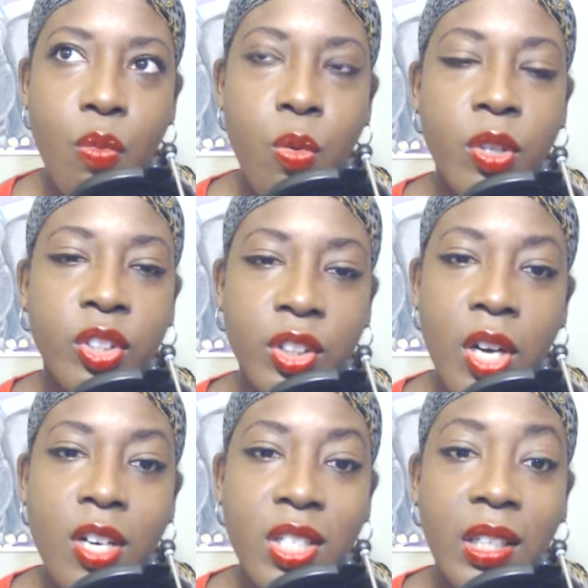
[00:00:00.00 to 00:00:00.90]
we'll
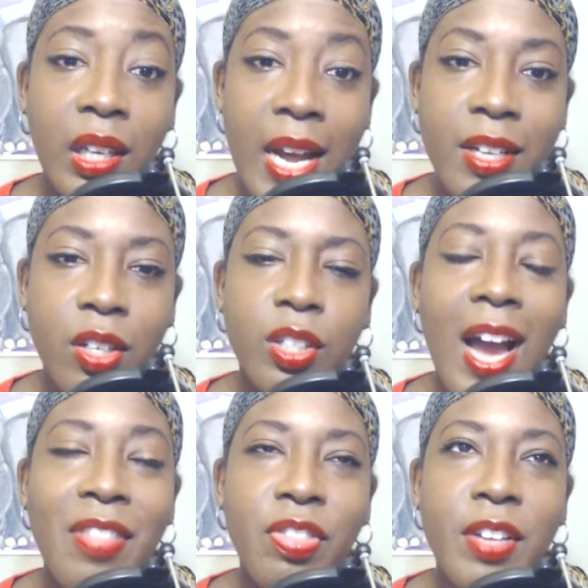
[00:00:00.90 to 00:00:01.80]
start to like her.
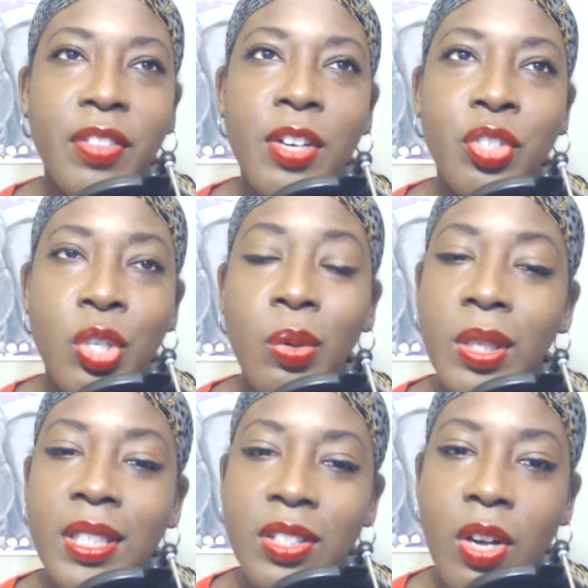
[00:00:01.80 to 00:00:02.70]
I think they're
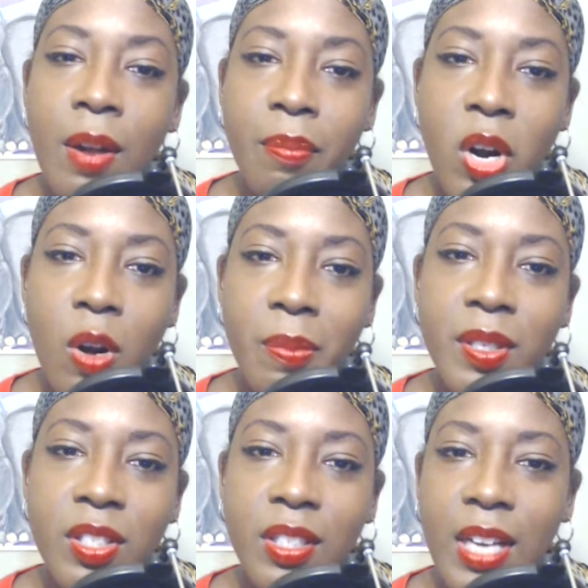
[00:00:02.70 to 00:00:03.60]
doing this on
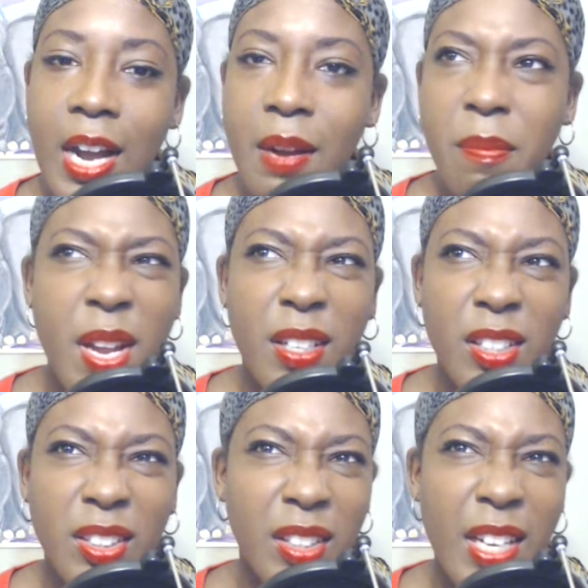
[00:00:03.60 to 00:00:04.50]
purpose to kind of make
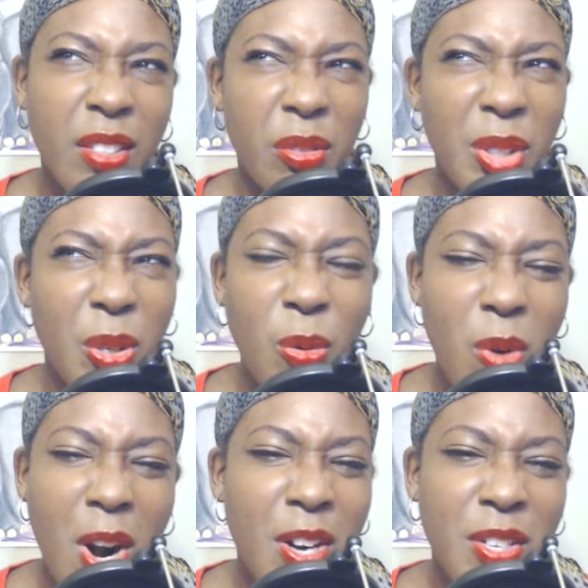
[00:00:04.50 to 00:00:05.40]
us like, well,
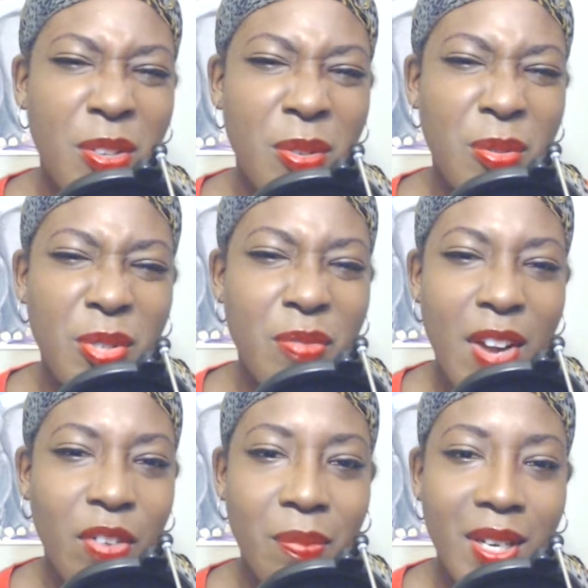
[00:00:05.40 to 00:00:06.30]
who are you? You've
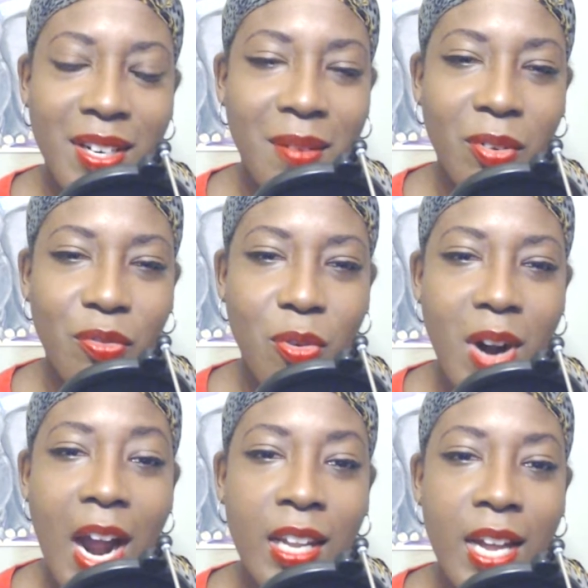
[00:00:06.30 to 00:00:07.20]
never been here
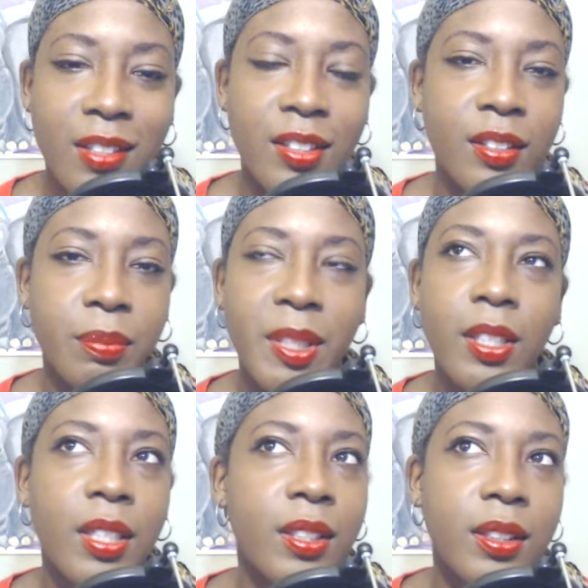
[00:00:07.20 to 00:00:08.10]
before. I like this
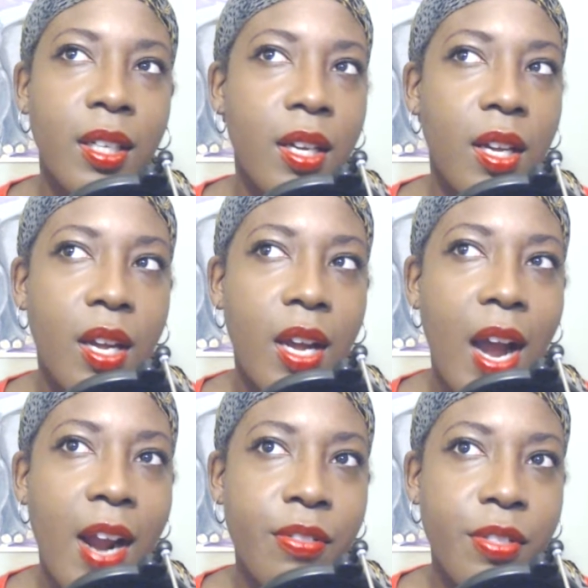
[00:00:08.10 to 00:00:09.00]
because
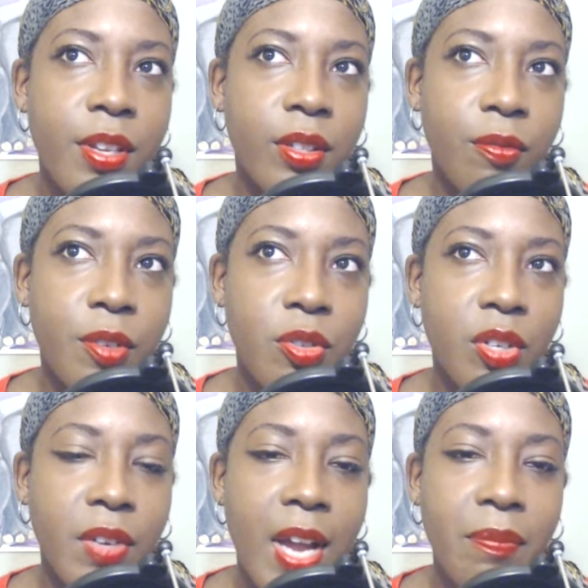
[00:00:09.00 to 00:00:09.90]
I think the
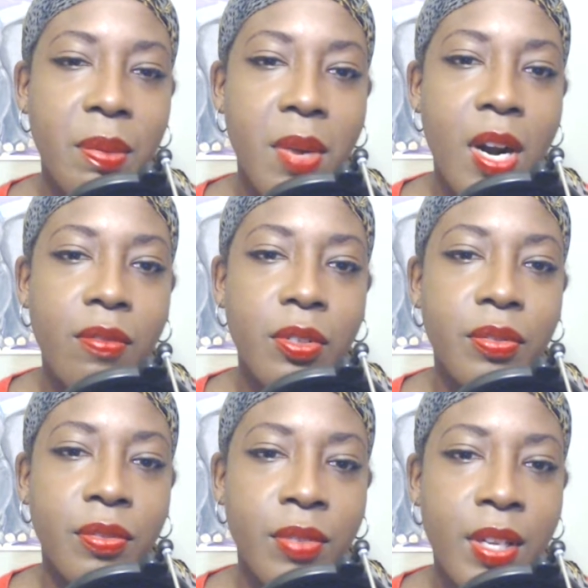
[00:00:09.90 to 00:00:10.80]
future of Captain
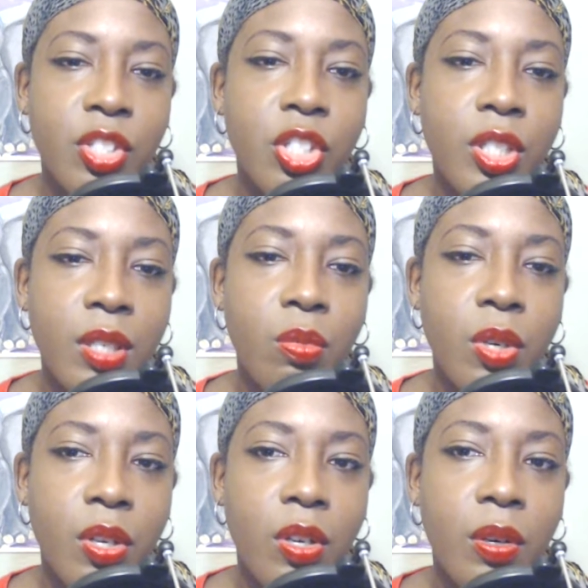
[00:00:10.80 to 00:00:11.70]
Marvel, that she
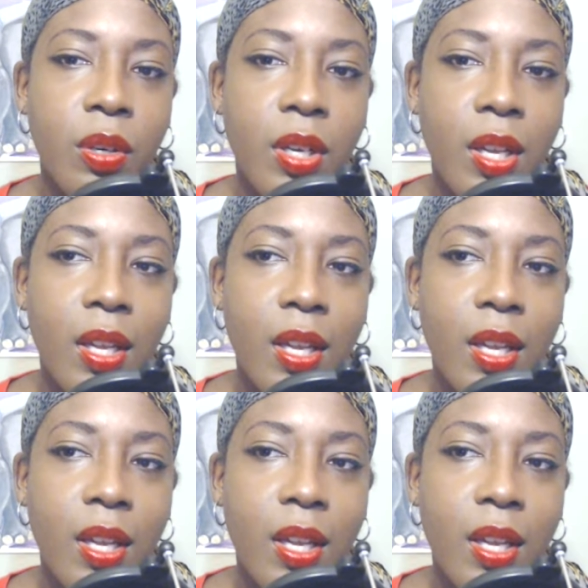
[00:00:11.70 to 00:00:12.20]
will